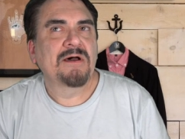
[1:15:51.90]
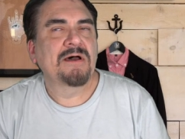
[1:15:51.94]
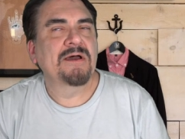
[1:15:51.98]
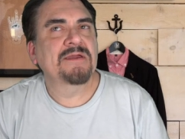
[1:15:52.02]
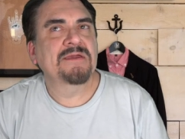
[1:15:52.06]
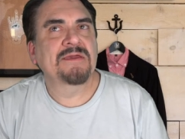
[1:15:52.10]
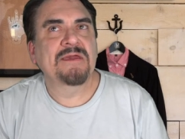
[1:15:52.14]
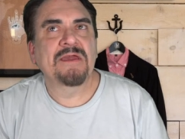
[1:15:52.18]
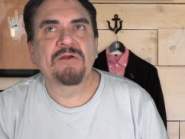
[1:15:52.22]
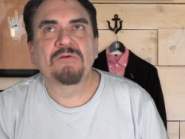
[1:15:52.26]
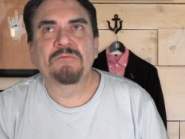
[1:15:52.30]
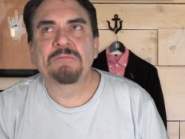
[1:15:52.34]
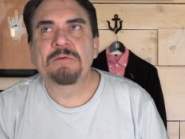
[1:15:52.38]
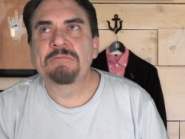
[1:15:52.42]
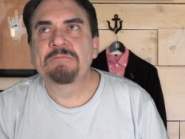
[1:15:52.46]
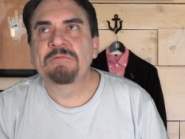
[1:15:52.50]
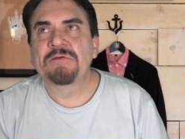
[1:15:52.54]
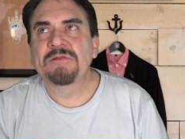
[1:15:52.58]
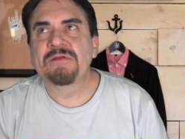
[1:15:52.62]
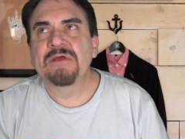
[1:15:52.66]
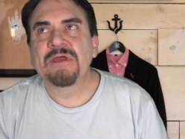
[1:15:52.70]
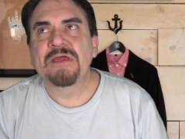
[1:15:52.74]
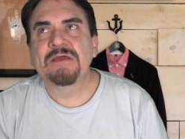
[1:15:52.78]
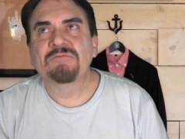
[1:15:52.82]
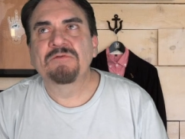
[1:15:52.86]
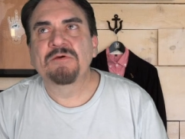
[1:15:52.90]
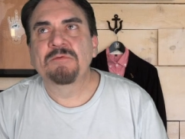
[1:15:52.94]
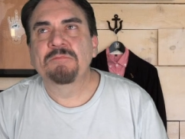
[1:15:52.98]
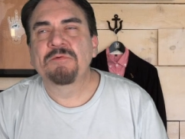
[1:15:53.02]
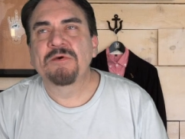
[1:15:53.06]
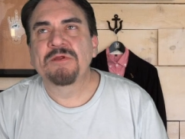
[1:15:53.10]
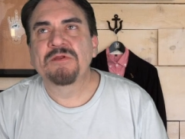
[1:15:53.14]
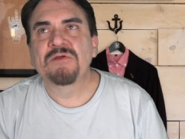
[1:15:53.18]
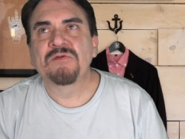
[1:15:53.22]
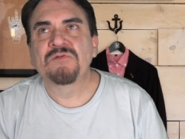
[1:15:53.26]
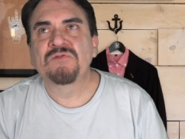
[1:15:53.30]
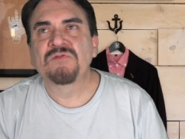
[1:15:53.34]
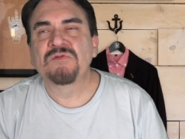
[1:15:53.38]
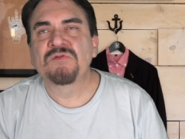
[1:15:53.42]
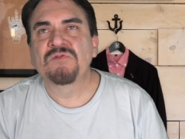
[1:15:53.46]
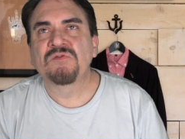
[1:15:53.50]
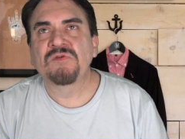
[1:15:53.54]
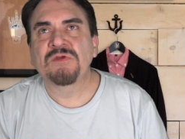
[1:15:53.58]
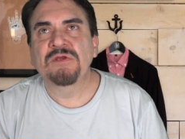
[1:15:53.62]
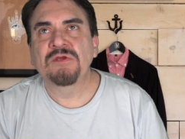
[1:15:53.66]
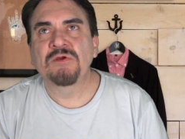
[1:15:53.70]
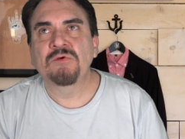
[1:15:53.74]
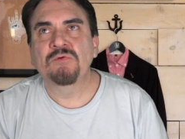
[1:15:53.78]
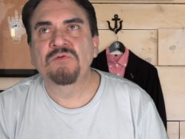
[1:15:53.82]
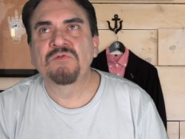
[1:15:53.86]
I can't remember the name of it, but it's
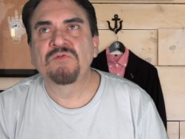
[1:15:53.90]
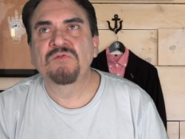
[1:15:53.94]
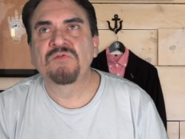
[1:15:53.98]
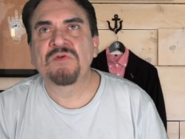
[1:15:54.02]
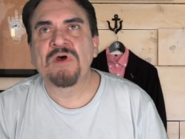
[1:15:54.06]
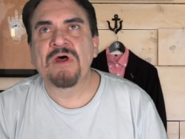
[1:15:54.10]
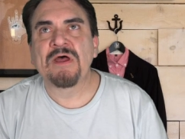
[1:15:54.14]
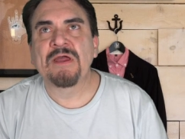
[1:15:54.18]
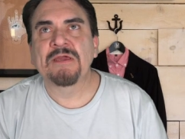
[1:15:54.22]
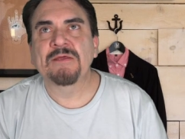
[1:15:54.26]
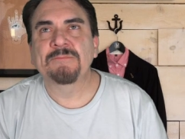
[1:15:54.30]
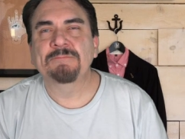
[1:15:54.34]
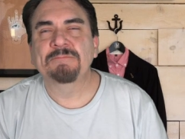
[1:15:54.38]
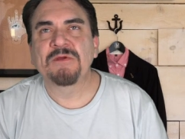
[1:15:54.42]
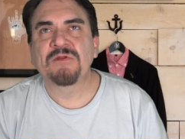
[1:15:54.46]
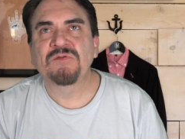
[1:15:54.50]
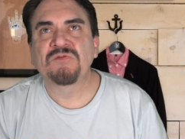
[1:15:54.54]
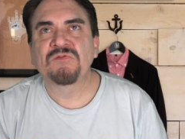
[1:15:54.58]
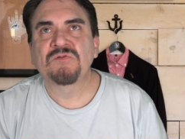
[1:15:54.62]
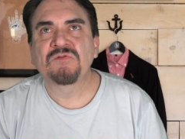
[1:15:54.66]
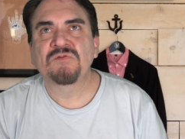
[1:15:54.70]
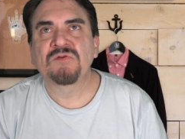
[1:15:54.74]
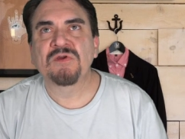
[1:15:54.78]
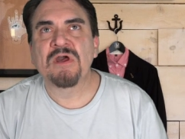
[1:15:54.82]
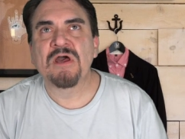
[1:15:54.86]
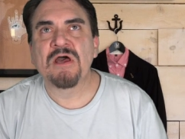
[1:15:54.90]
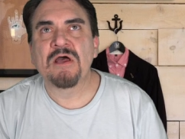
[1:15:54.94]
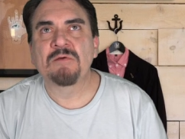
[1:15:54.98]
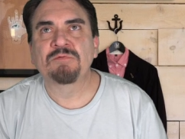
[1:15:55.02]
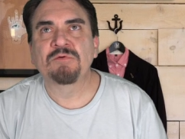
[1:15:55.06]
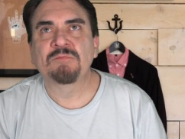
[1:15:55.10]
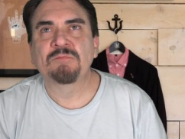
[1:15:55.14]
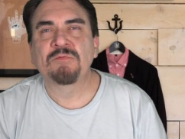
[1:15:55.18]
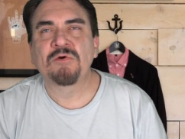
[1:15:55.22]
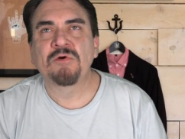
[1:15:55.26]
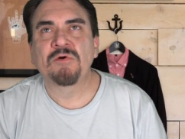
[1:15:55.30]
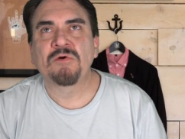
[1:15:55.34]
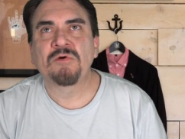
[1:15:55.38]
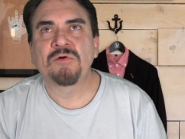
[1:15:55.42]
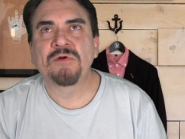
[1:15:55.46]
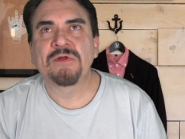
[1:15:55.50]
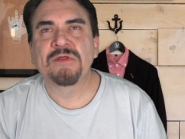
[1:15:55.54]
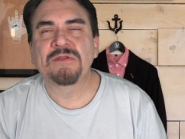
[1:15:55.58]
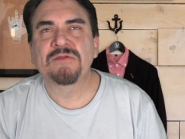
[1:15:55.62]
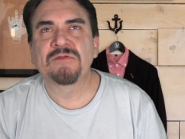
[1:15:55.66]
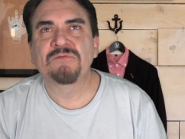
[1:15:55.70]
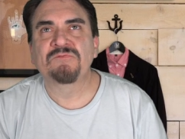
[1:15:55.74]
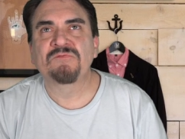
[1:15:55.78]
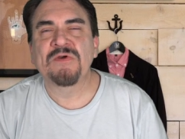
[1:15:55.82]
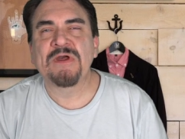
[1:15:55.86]
a huge site. It's comparable,
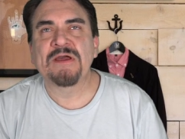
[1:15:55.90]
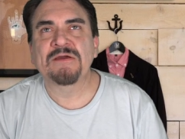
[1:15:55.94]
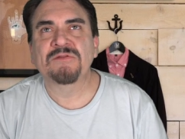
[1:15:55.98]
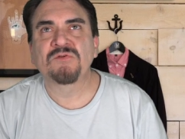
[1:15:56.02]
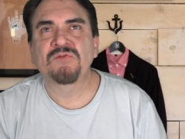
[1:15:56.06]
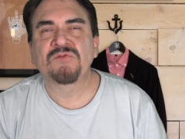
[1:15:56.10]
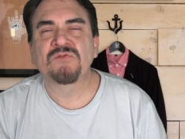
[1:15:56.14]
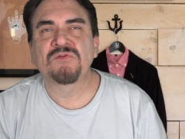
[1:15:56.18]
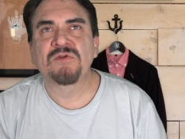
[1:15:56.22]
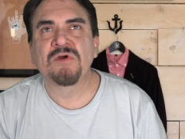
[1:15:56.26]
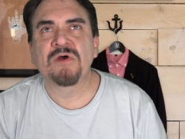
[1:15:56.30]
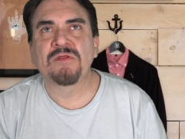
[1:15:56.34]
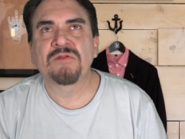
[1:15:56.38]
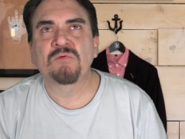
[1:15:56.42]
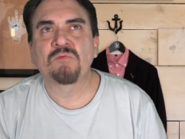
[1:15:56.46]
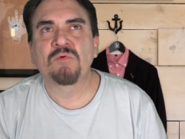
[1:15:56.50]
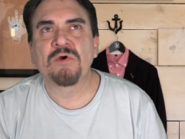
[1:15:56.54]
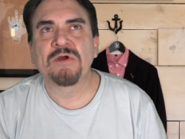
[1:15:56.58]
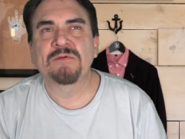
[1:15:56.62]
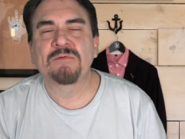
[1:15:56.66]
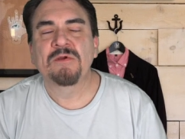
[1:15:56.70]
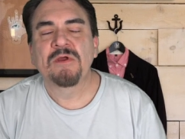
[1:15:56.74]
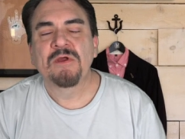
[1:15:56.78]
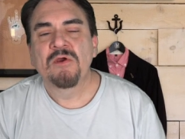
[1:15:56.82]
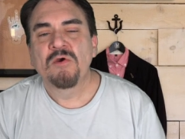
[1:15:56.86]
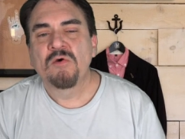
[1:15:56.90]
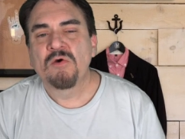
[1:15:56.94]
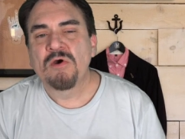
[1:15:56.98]
and in fact, there's another one.